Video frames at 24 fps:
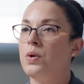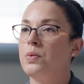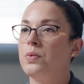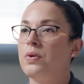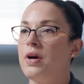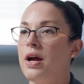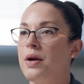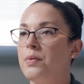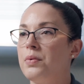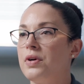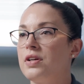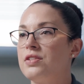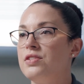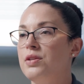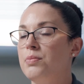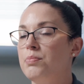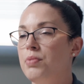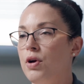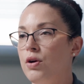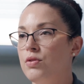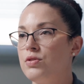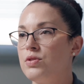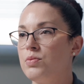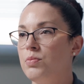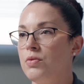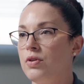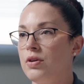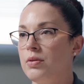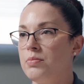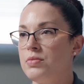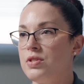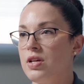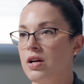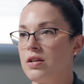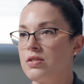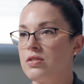where I worked in
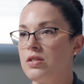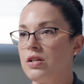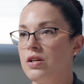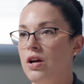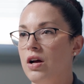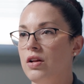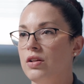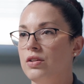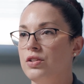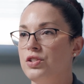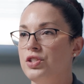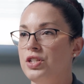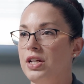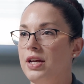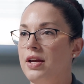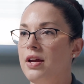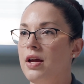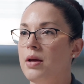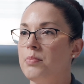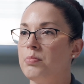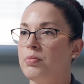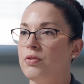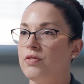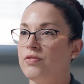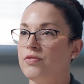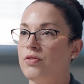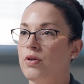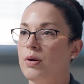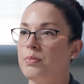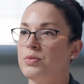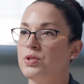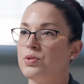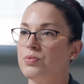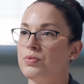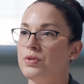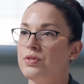postmortem toxicology and
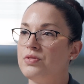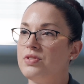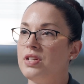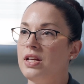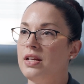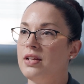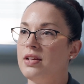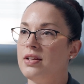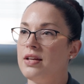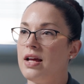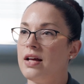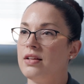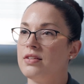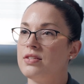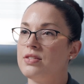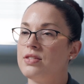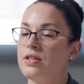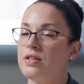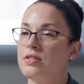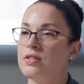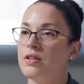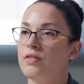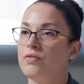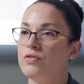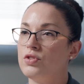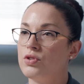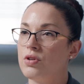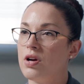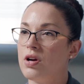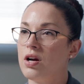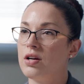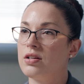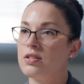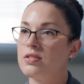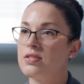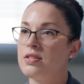performed routine analysis of
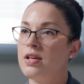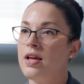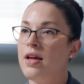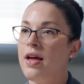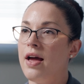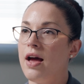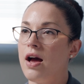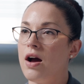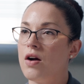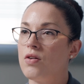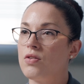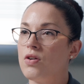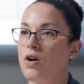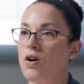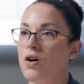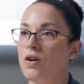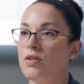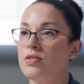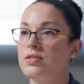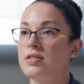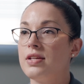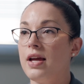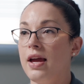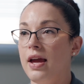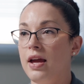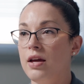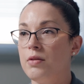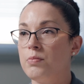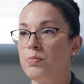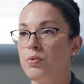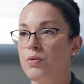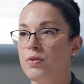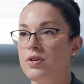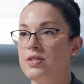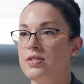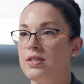drugs, alcohols, and
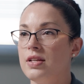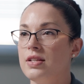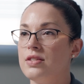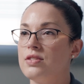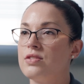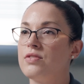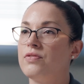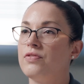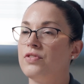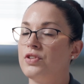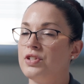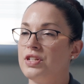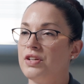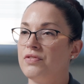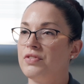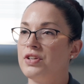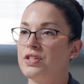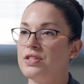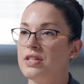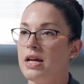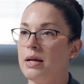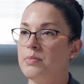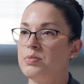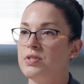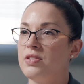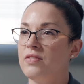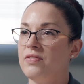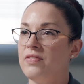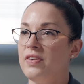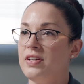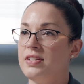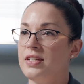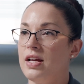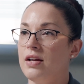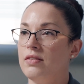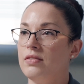poisons for different types of
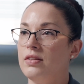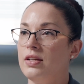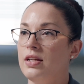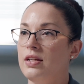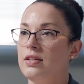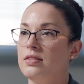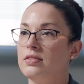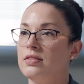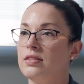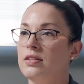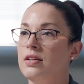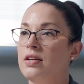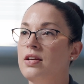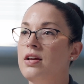fatalities.